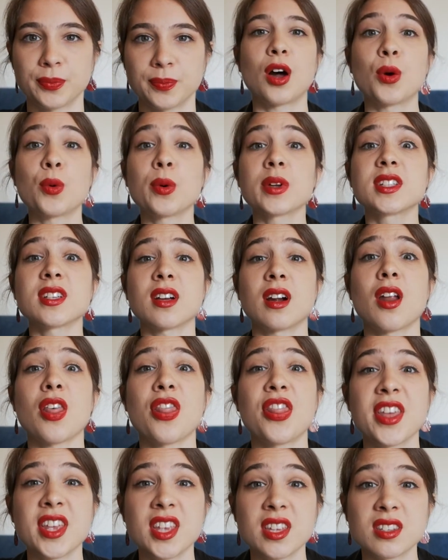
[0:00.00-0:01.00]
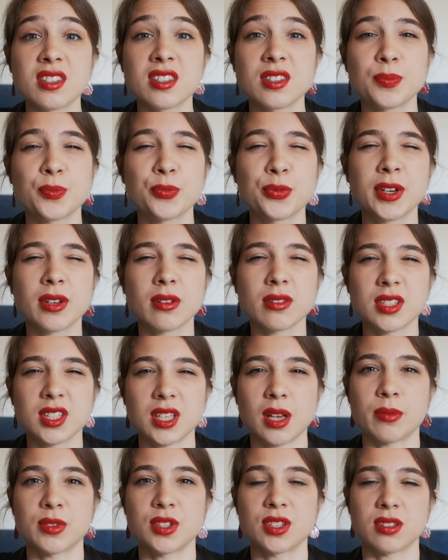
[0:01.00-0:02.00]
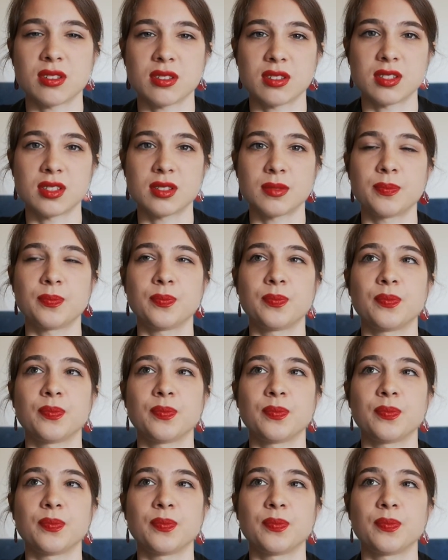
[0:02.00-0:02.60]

What are these preconceptions?